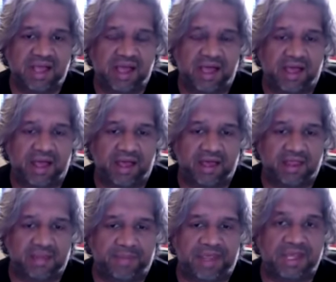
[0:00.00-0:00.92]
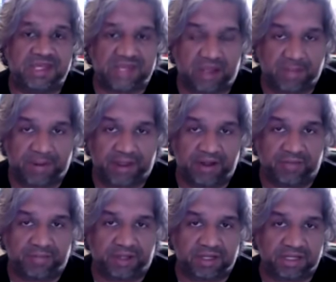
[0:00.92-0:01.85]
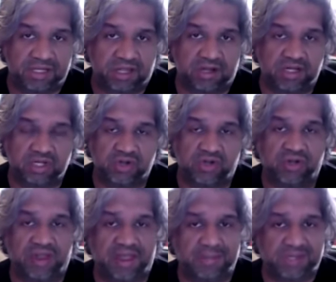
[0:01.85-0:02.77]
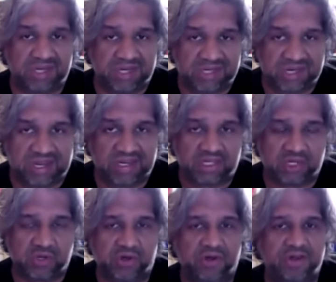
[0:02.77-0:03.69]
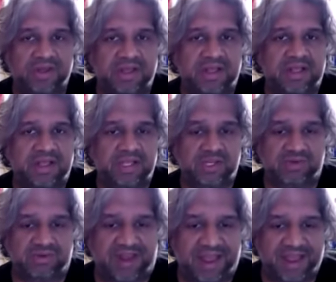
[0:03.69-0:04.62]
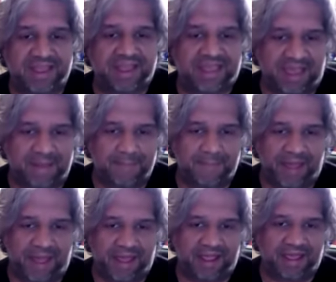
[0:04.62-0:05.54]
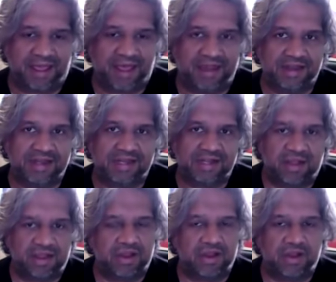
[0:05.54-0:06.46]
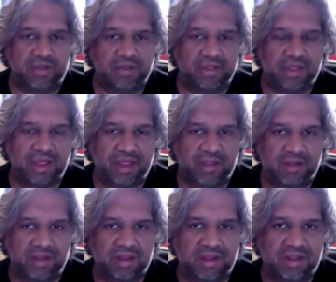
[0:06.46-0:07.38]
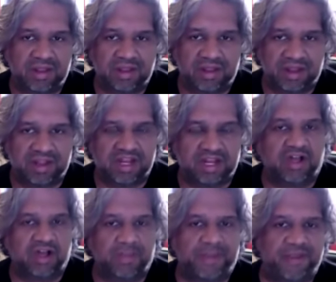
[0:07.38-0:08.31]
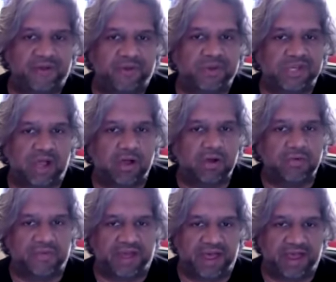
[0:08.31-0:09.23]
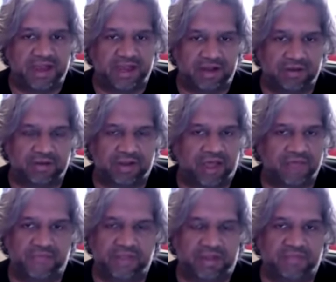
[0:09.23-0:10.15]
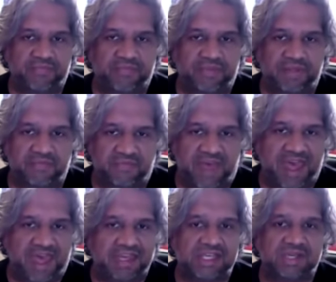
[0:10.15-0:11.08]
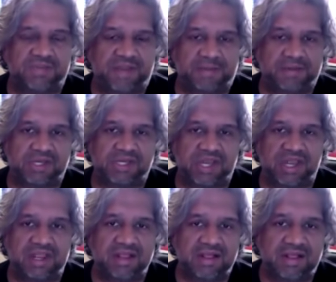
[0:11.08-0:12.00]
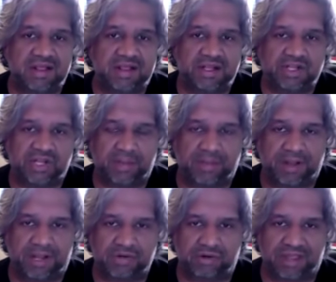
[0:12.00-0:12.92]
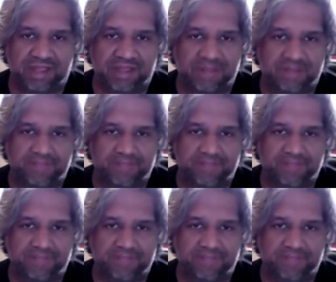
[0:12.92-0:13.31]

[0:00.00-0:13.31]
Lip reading: the PSL played on Pakistani soil, MCC toured, Sri Lanka came back, and the dark period was over, and it looked like, and for the fans to be able to see top class cricket